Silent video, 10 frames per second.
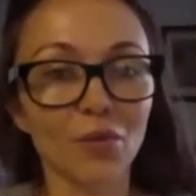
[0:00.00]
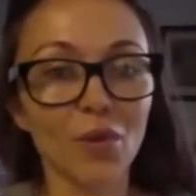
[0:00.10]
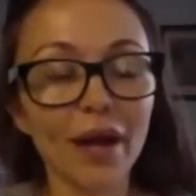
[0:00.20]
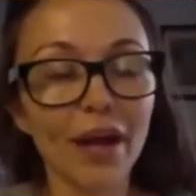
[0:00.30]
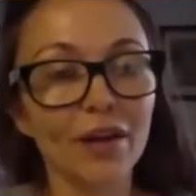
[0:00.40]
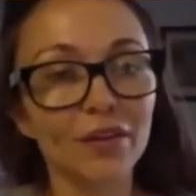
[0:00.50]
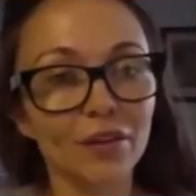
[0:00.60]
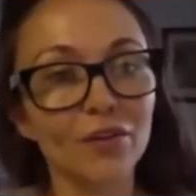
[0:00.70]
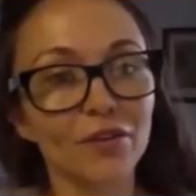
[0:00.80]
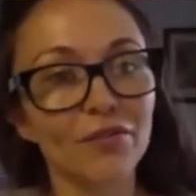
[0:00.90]
Why are they
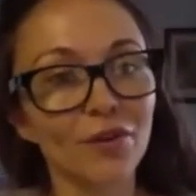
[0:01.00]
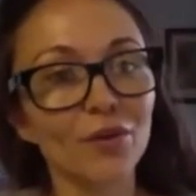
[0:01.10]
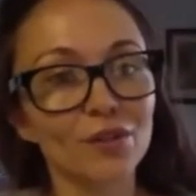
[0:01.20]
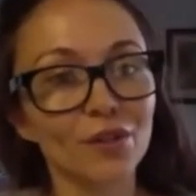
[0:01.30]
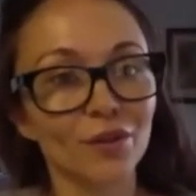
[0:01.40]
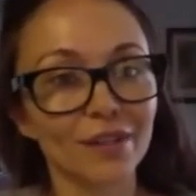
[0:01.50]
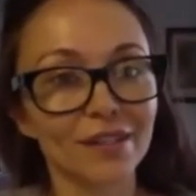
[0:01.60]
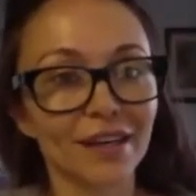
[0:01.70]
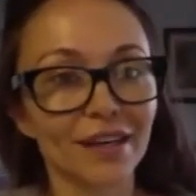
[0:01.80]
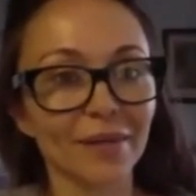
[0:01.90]
on their phones all the
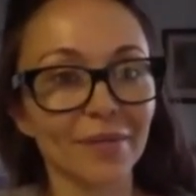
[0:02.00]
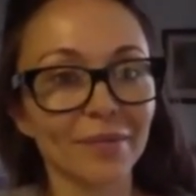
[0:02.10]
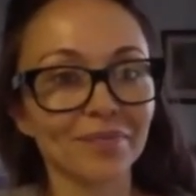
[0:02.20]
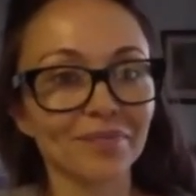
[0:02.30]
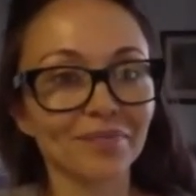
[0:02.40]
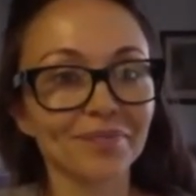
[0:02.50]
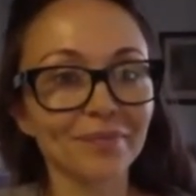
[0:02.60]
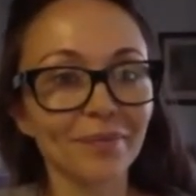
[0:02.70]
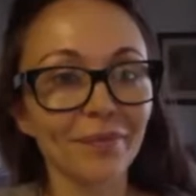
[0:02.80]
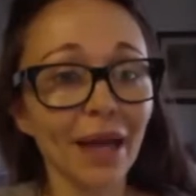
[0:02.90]
time?
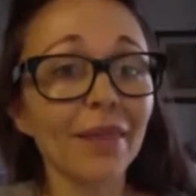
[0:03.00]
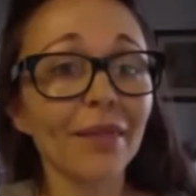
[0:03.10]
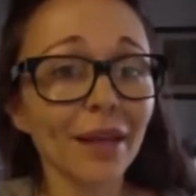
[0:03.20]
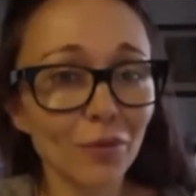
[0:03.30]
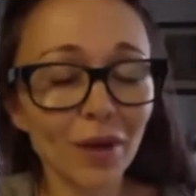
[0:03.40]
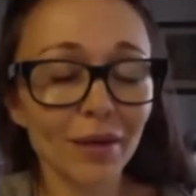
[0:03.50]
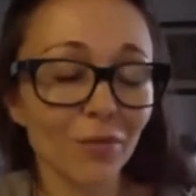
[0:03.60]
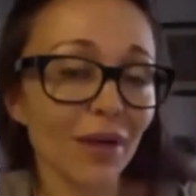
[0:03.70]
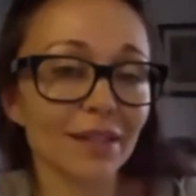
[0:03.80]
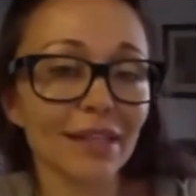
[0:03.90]
And then
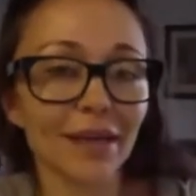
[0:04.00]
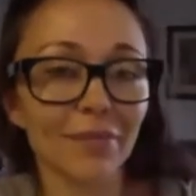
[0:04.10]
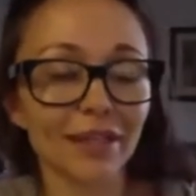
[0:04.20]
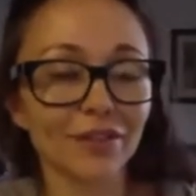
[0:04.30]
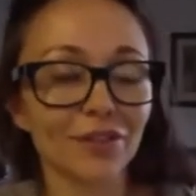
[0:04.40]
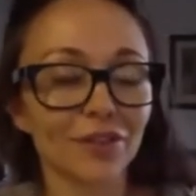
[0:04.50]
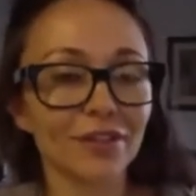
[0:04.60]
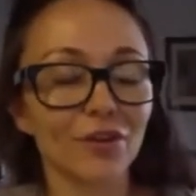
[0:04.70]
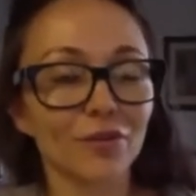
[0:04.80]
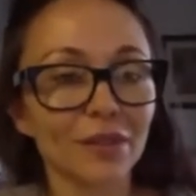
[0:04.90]
one day my daughter
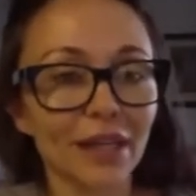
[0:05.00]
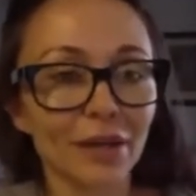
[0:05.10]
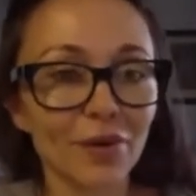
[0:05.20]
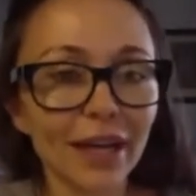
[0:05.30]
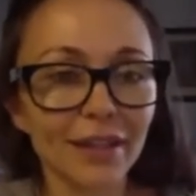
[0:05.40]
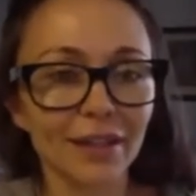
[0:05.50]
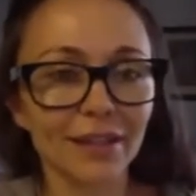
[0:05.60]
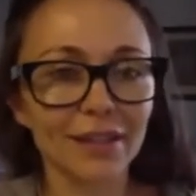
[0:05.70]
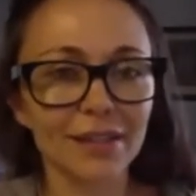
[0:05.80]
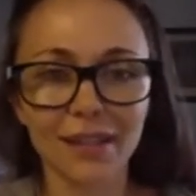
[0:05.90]
told me directly,
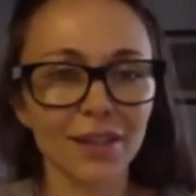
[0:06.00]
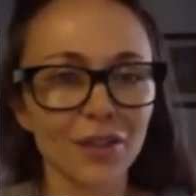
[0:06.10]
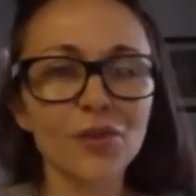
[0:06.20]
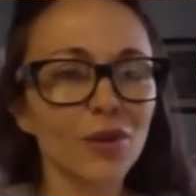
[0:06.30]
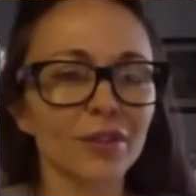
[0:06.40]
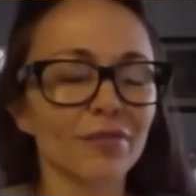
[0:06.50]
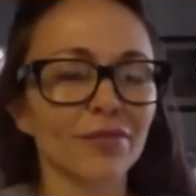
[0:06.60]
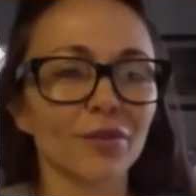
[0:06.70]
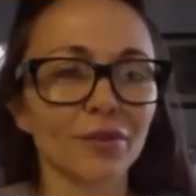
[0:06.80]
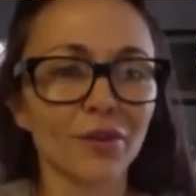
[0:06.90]
it's like, you're on the
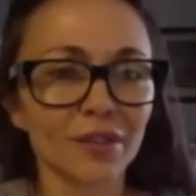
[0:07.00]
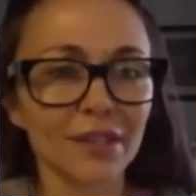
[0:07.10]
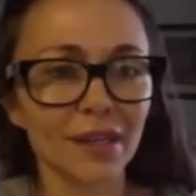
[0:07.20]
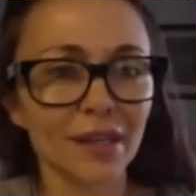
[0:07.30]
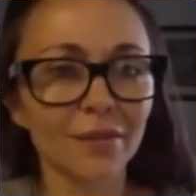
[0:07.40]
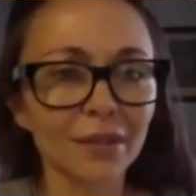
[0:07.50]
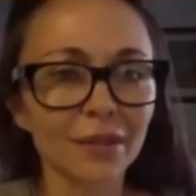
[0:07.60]
phone all the time.